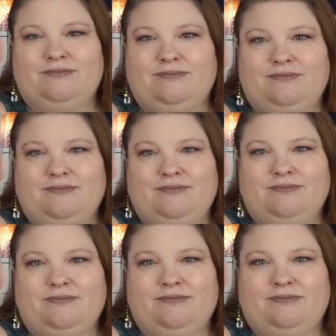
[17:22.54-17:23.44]

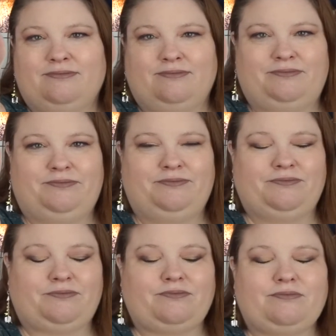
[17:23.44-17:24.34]

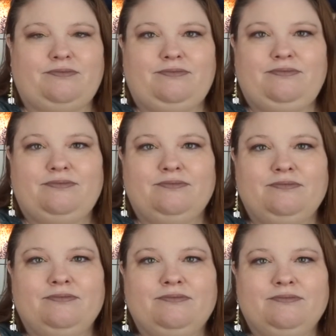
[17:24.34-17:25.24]

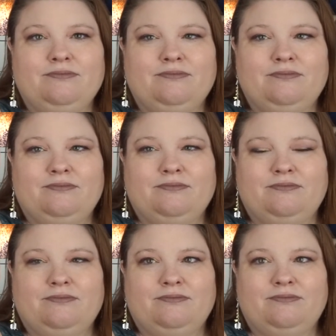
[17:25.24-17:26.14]

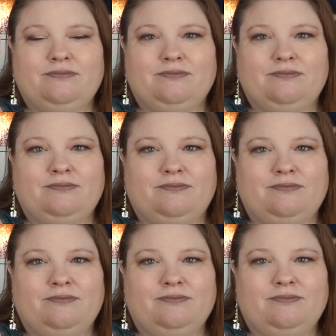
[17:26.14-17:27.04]

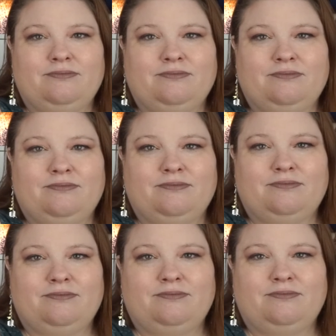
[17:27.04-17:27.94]

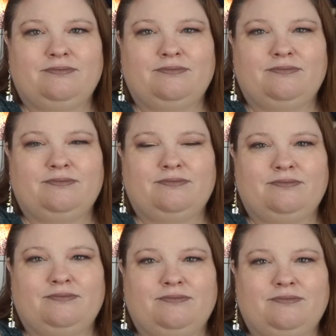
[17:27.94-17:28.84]

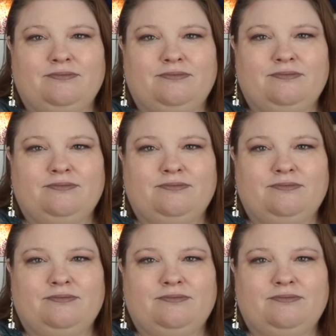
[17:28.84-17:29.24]
The person shown says nothing.